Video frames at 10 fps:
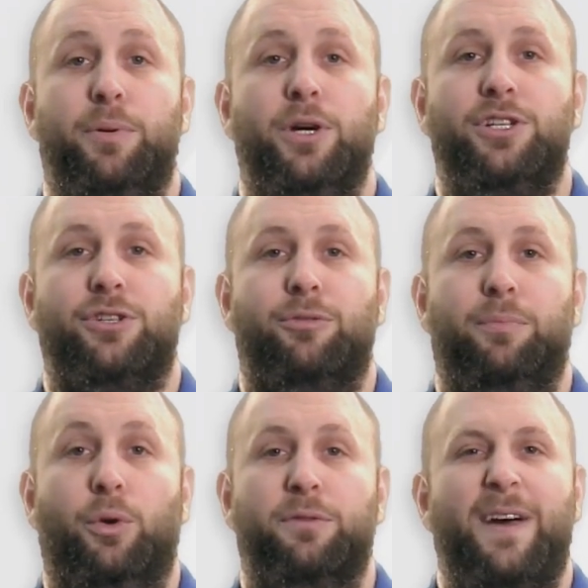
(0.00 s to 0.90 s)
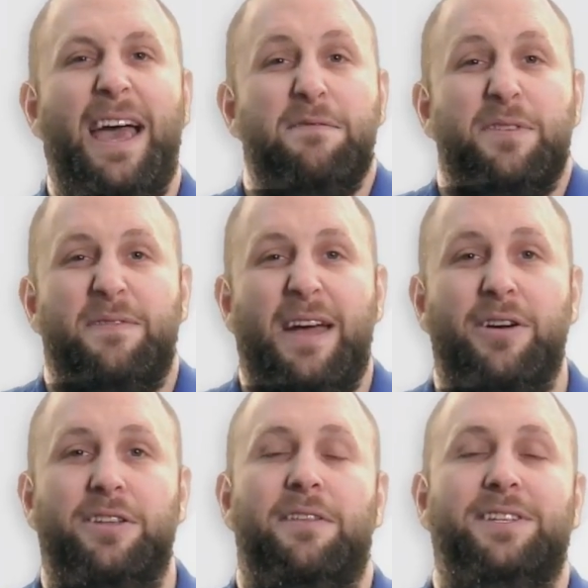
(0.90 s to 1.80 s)
purchase report for every
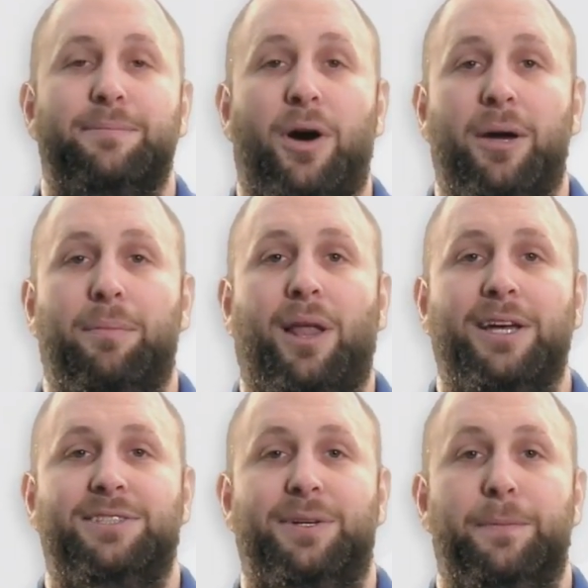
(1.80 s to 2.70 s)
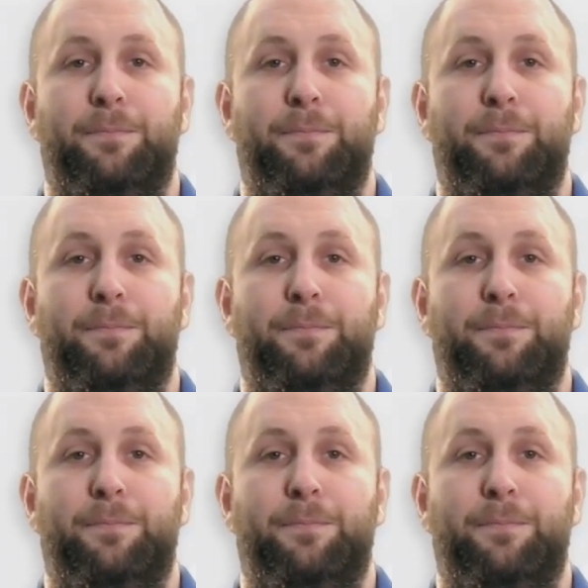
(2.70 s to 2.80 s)
variant that this might apply to.